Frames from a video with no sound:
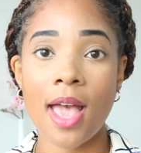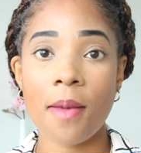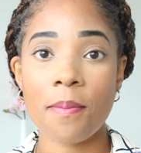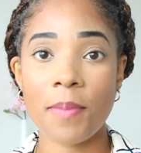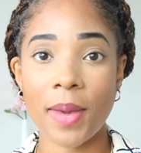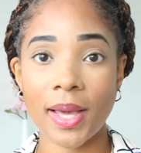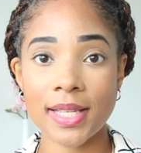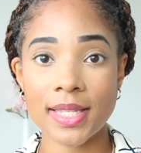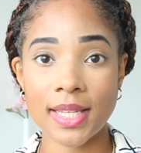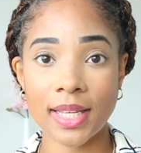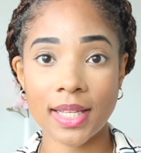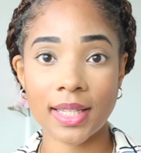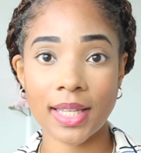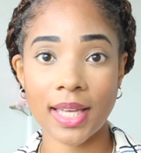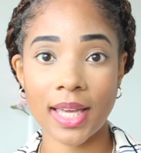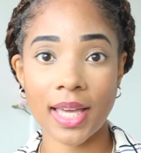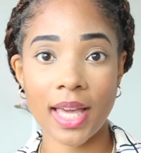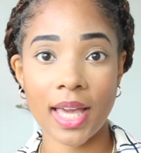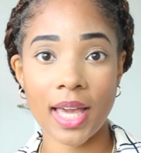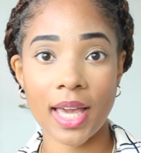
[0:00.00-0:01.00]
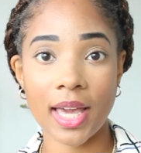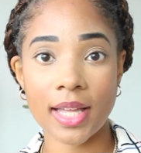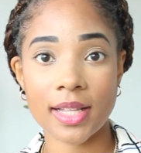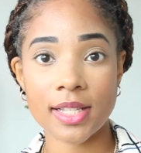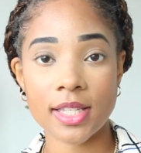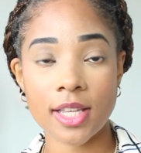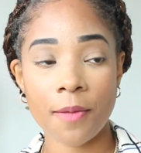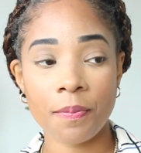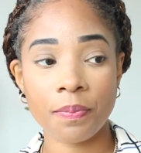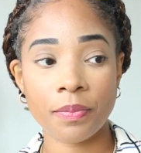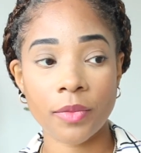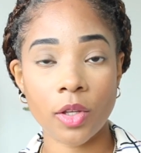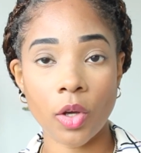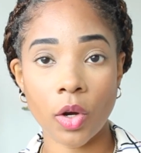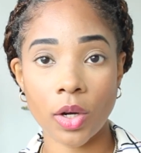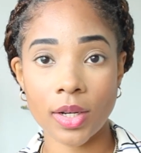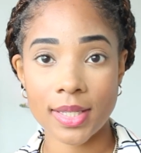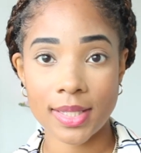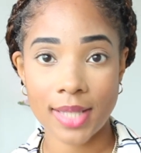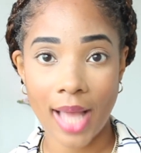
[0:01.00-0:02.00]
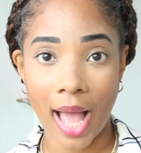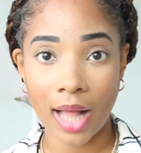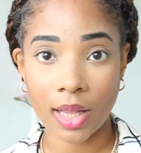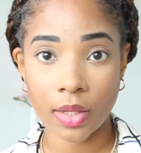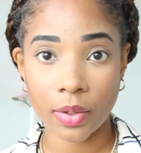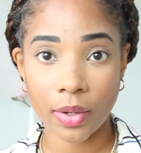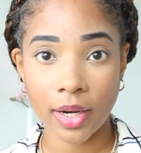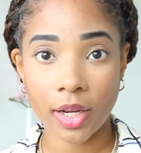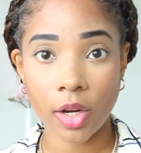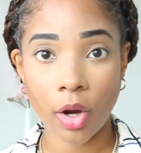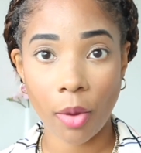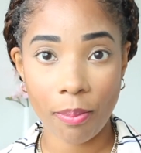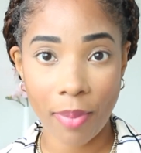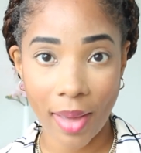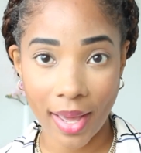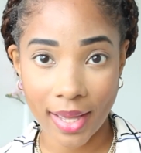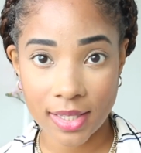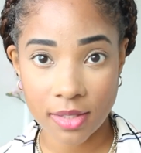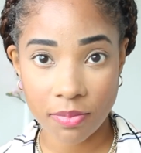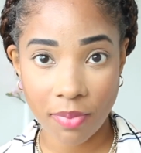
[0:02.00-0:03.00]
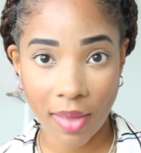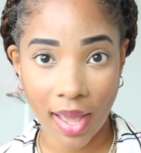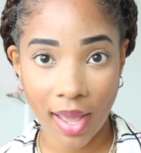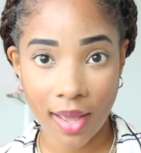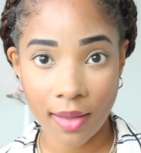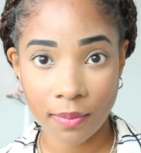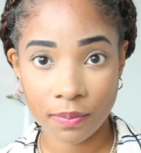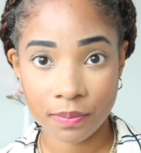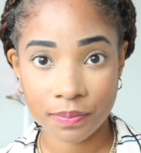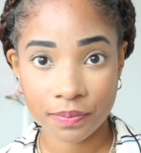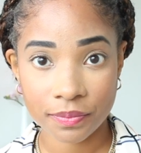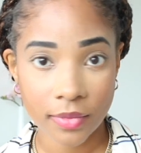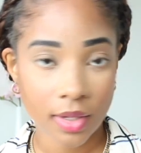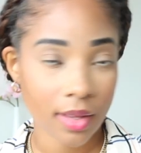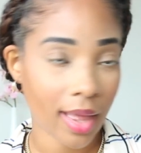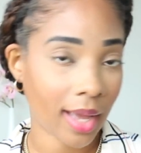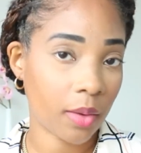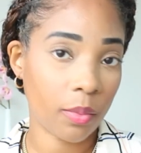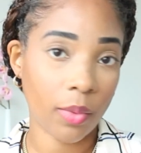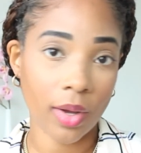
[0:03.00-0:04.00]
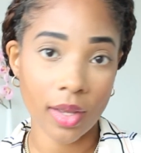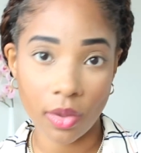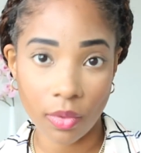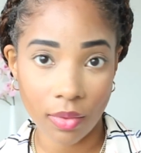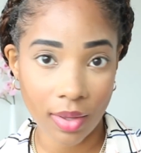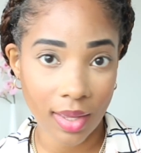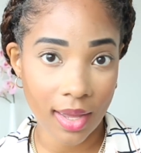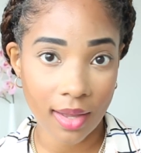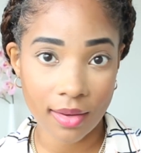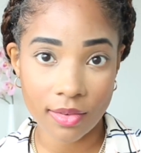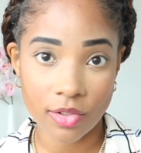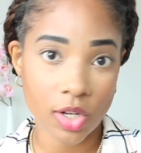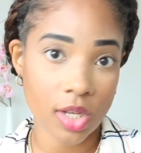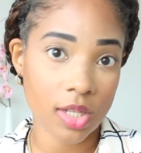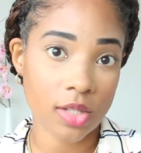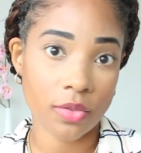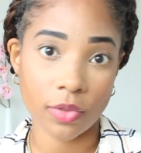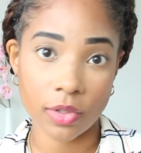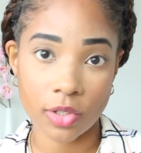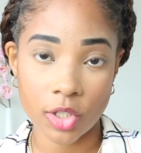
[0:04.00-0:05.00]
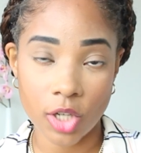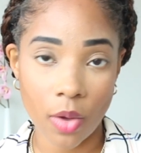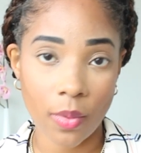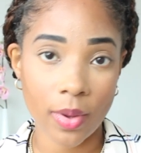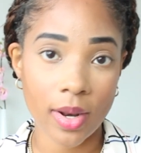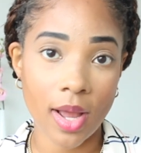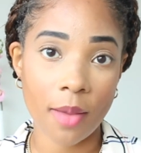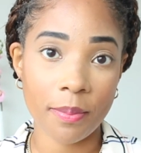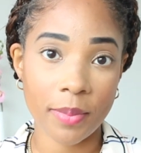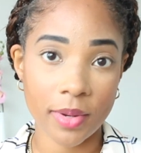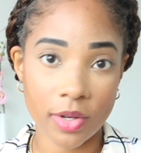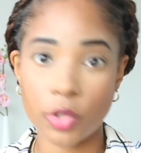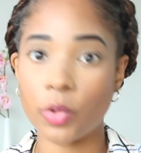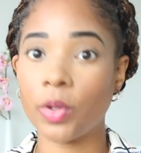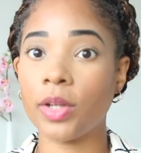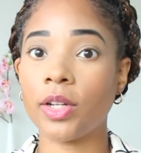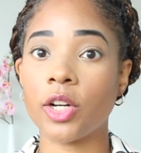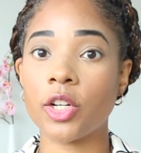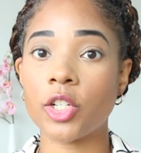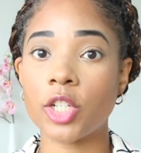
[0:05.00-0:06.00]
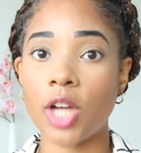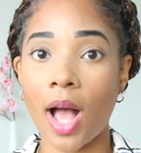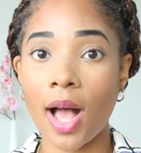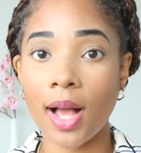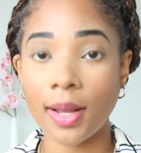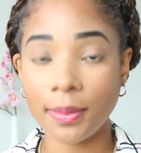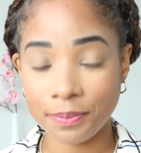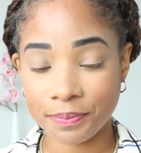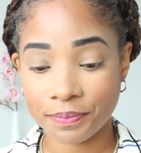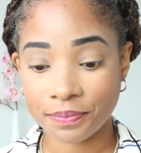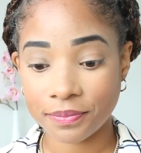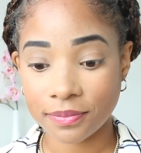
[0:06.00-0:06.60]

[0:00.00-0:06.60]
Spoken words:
Basically, it's your salary, your base pay, like what you get just for showing up and doing your job,